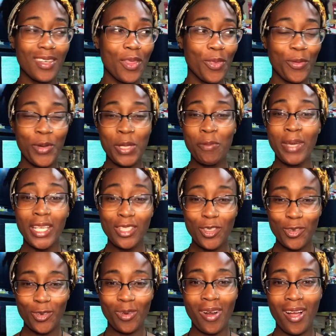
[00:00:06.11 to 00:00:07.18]
3 weeks
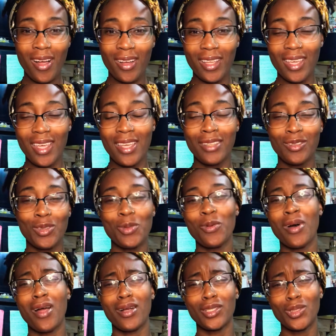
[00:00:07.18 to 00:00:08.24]
strong into
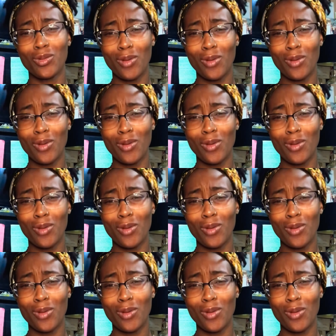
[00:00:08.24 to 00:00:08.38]
our